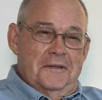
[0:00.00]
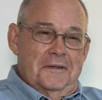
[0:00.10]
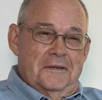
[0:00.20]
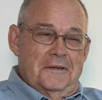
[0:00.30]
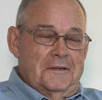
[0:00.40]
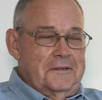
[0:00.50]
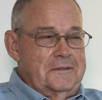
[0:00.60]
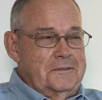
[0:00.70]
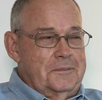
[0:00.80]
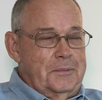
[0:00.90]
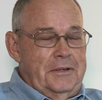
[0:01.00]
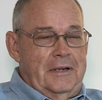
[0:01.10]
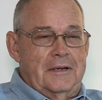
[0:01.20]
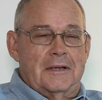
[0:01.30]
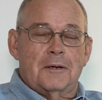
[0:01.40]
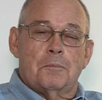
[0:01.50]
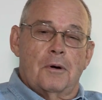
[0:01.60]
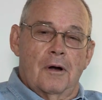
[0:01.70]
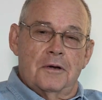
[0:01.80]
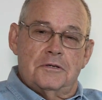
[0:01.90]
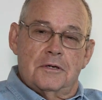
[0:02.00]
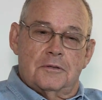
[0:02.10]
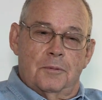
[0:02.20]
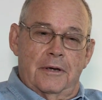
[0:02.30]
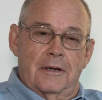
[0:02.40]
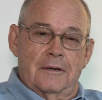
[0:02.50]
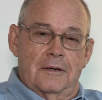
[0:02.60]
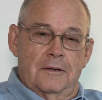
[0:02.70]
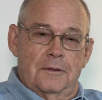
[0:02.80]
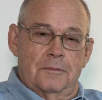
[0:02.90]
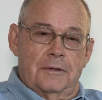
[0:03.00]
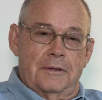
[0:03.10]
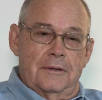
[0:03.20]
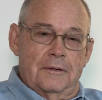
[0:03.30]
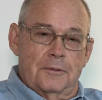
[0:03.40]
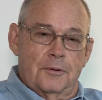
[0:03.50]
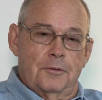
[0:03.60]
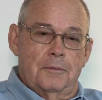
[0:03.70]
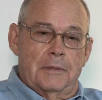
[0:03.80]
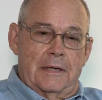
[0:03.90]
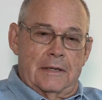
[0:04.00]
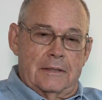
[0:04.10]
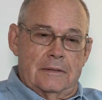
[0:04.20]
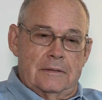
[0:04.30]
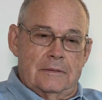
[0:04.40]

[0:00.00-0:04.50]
Uh, we had little projects we had to do. We grew tobacco.